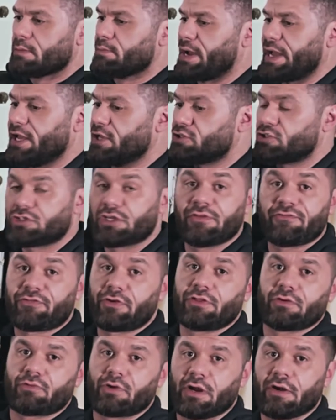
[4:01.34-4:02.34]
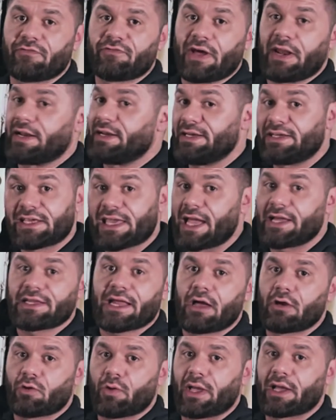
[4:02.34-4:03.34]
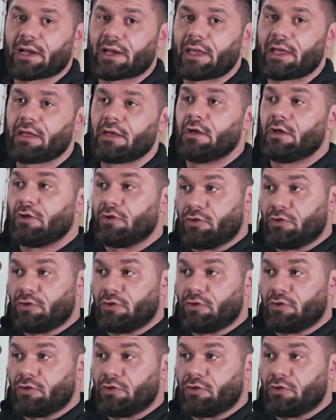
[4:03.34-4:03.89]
my estrogen through the roof and I need to get it down quickly.